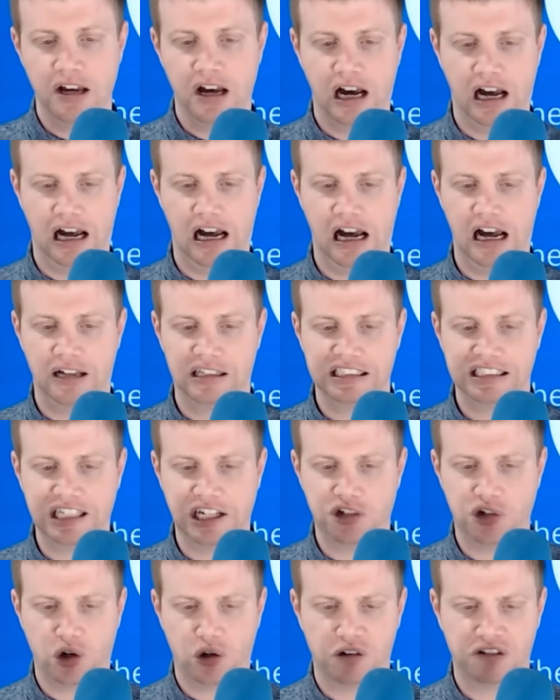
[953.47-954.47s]
Uh,
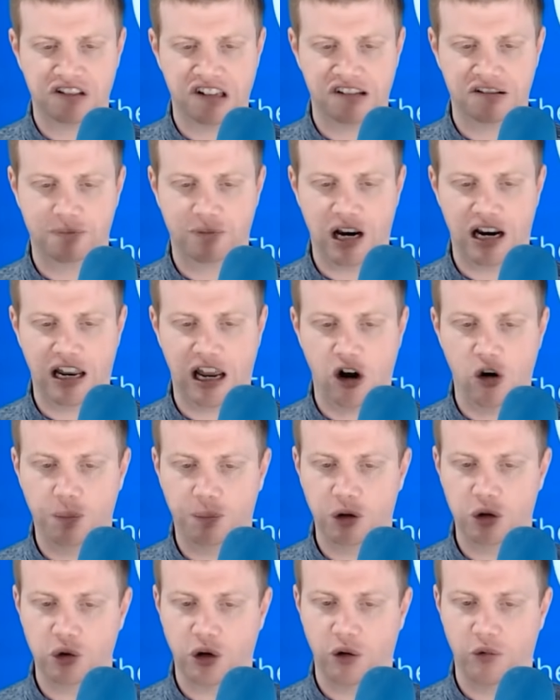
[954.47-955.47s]
Sidechoker says, Brad, I
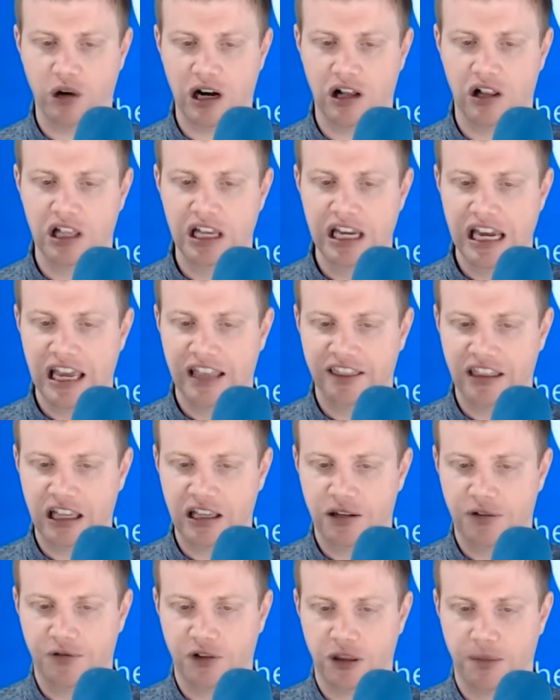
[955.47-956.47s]
hope you're doing well, and
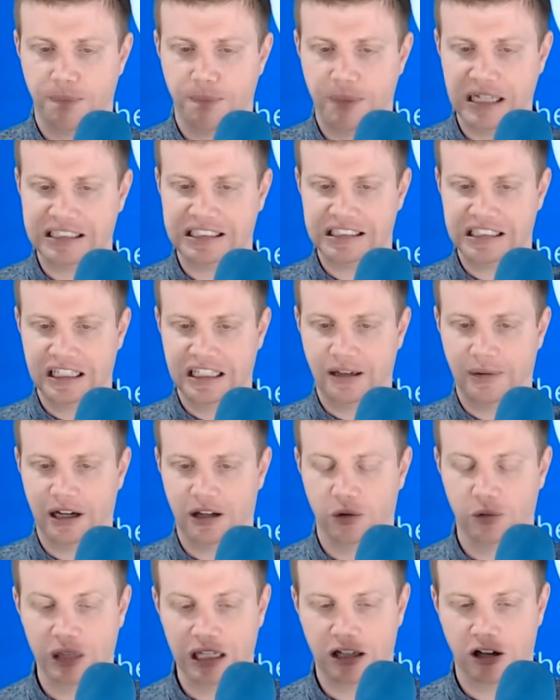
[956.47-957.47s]
thank you for the best thing about
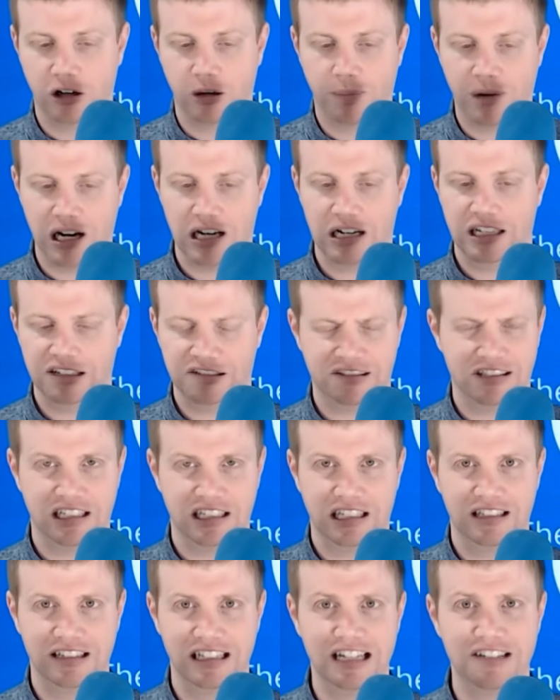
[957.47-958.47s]
your week or your podcast.
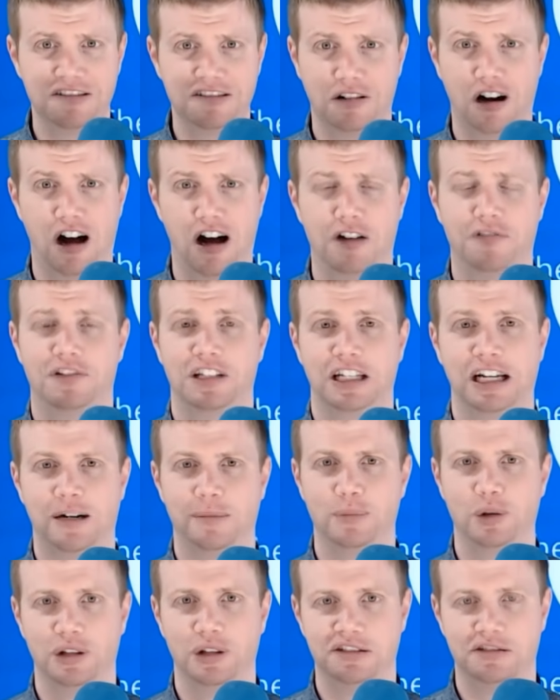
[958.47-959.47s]
You guys are awfully
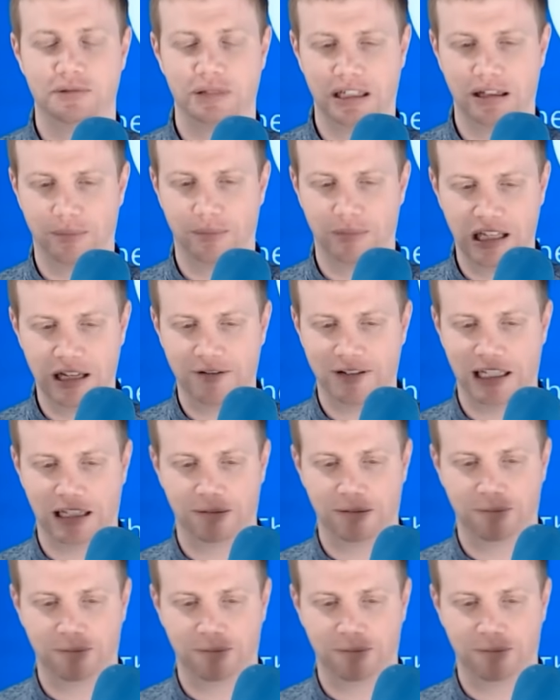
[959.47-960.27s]
humble this week. I'm loving it.